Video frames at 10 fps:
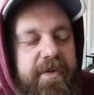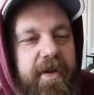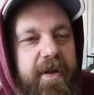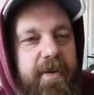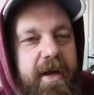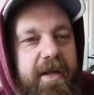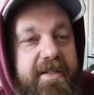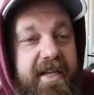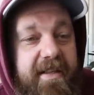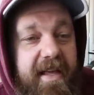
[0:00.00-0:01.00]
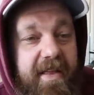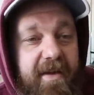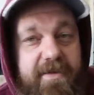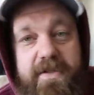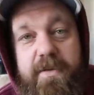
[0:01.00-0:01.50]
So like when I said that,
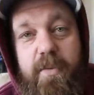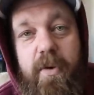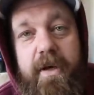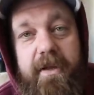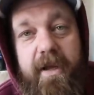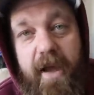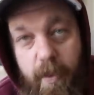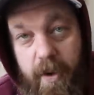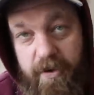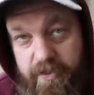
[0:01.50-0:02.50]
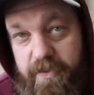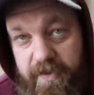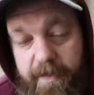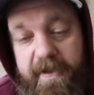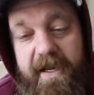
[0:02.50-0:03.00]
that was in the morning, like I want to do
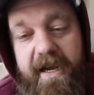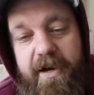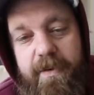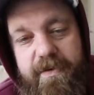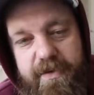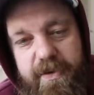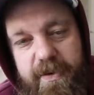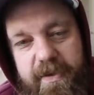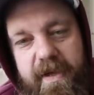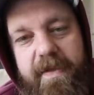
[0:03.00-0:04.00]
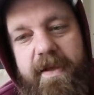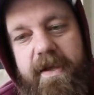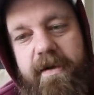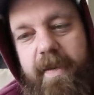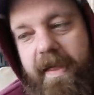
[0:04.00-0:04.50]
something, I didn't know what to do, and
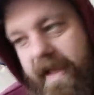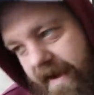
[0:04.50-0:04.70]
then by the